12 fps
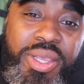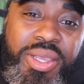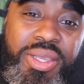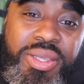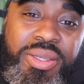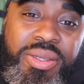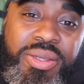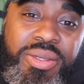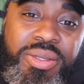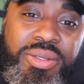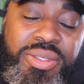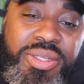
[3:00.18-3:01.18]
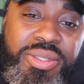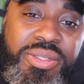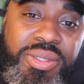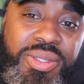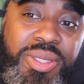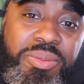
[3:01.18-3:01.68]
they did
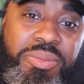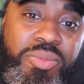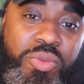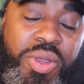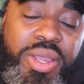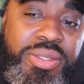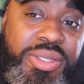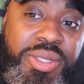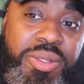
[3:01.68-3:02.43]
to them, right, to